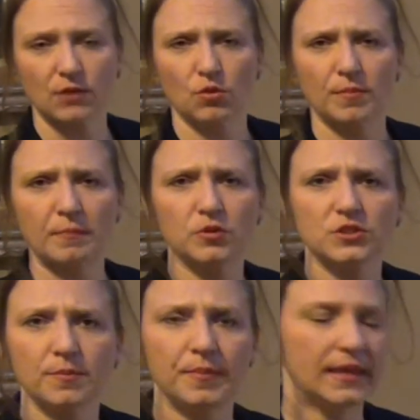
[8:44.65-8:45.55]
and remember
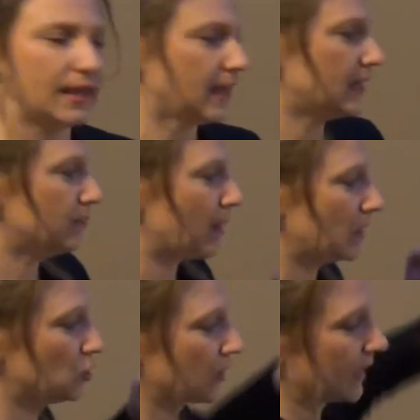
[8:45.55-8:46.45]
to begin by
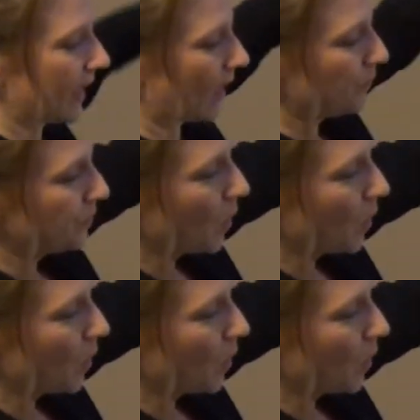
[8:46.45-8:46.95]
looking at